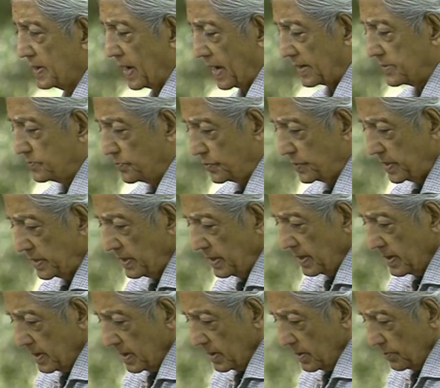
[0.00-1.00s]
And
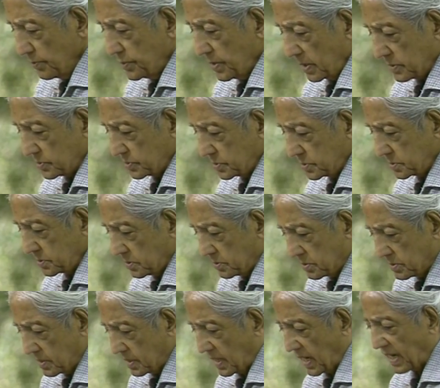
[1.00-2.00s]
we are
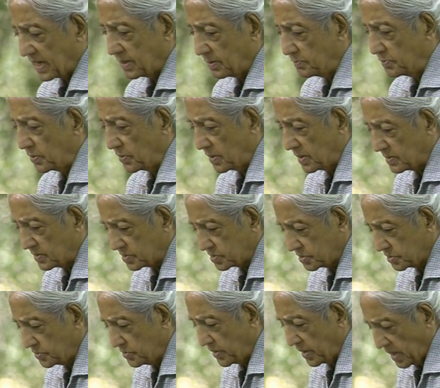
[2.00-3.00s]
so gullible and
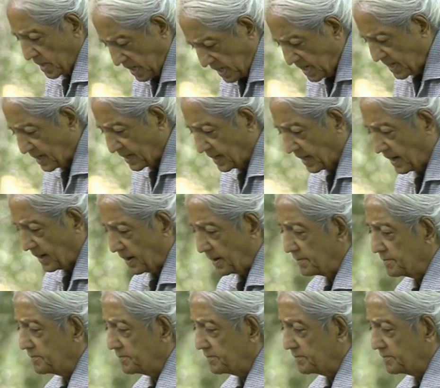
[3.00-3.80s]
so eager.